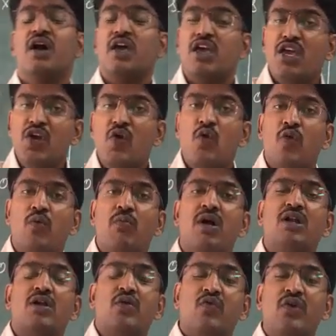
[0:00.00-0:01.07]
you,
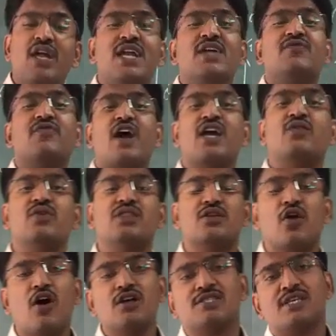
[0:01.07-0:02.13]
but we define
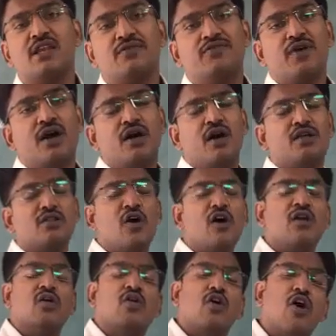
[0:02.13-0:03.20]
with cos alpha
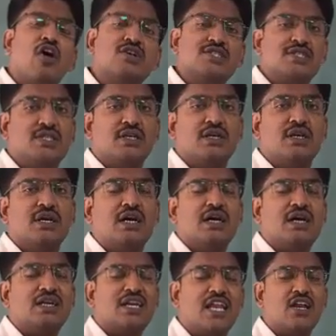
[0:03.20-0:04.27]
or cos
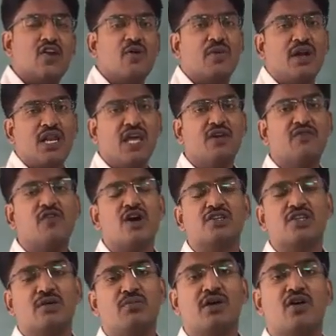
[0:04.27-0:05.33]
trigonometric
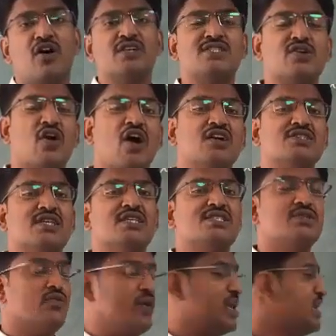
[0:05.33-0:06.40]
function, because cos
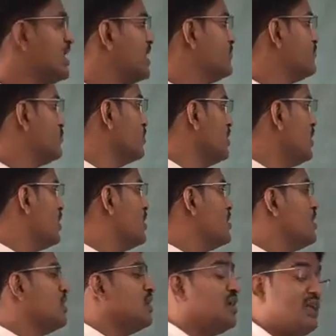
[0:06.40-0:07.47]
is very helpful.
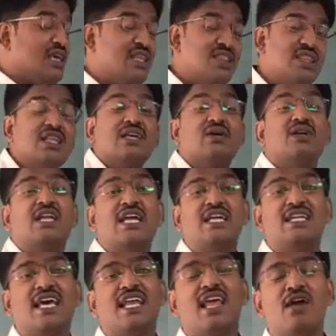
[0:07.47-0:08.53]
In
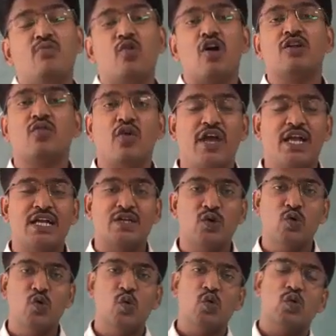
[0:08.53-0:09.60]
detail I am not going
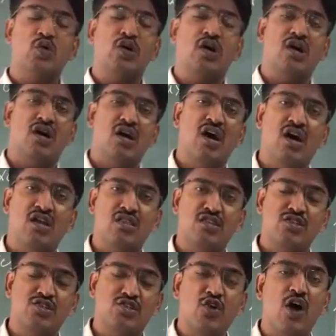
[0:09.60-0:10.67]
to
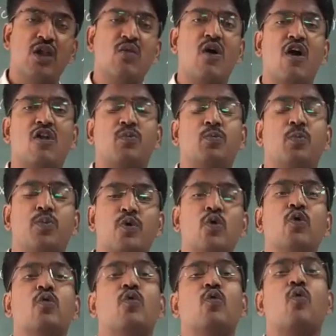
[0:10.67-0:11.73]
solve or
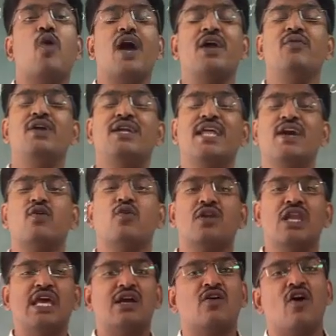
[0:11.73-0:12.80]
prove why we take
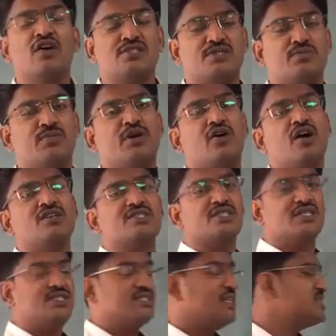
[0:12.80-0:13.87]
only cos,
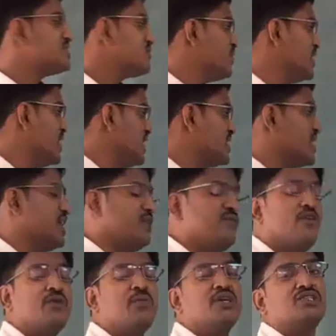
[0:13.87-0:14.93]
because just we need the
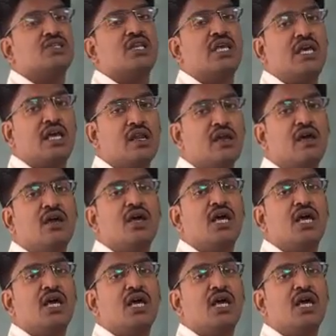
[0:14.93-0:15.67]
information here.